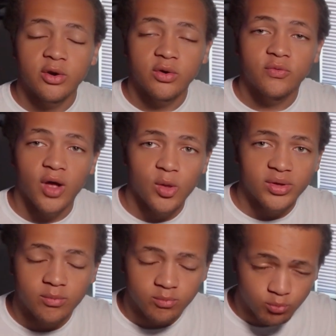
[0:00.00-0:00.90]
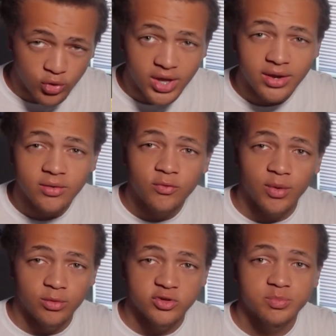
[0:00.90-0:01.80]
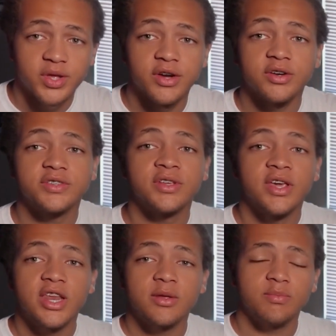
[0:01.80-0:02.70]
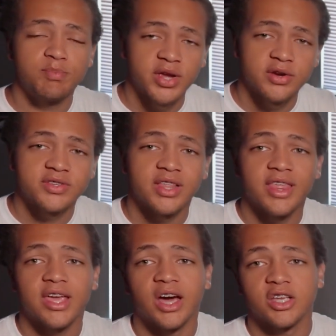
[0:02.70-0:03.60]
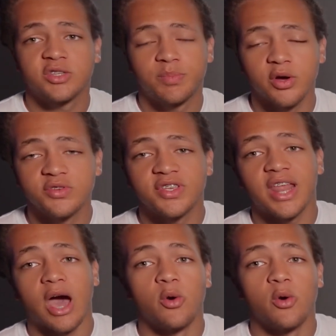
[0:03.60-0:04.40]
following that win from those players, it appears that they got exposed and outed